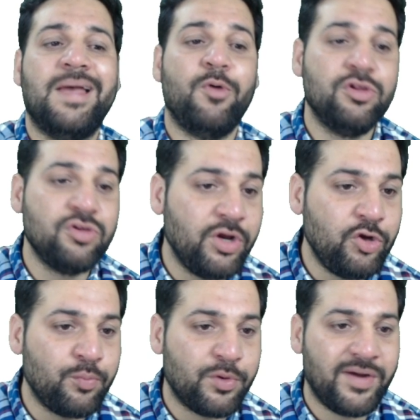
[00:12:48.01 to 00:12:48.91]
I'm also going
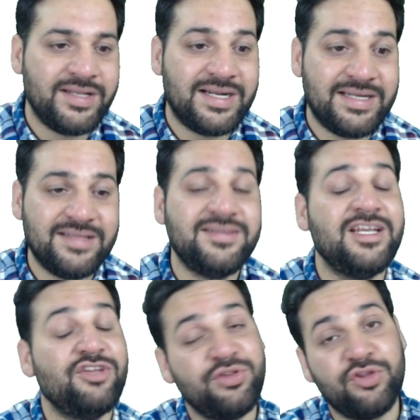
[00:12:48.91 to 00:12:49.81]
to provide the test
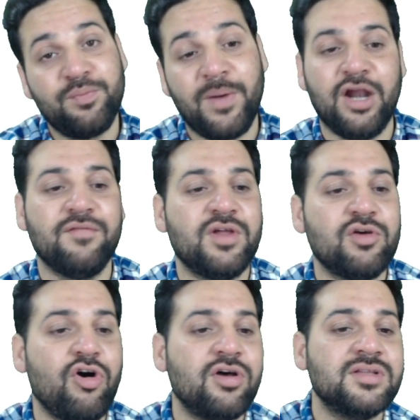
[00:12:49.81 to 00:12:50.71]
series, which is part of the
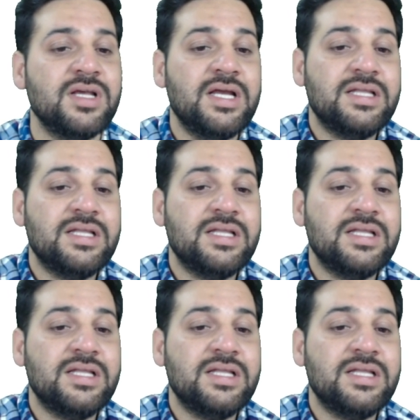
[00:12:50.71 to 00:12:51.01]
course.